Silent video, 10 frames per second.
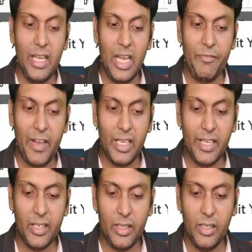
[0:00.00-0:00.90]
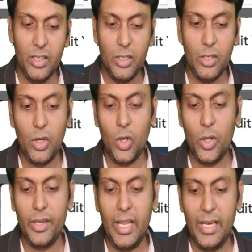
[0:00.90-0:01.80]
if I click here on
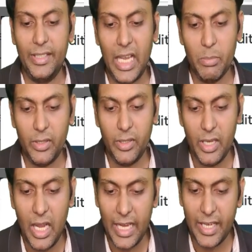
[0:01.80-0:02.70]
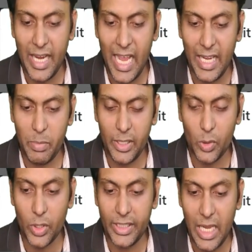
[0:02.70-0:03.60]
timer, I can add a
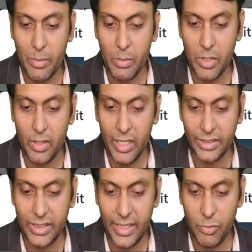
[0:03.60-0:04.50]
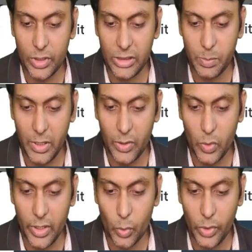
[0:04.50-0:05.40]
particular timer. Let's say for this
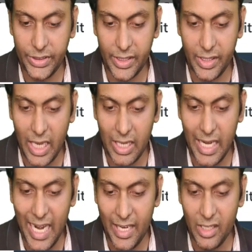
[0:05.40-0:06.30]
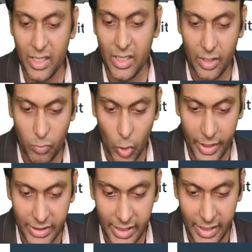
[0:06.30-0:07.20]
particular question, I'll add 40
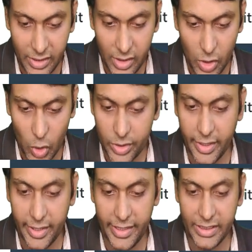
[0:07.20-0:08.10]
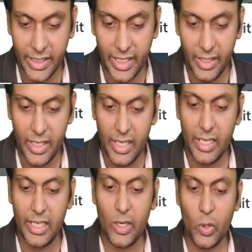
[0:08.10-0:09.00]
seconds or 30 seconds.
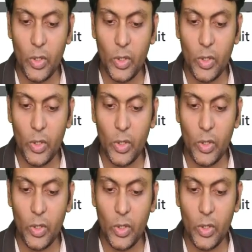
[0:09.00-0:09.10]
Click on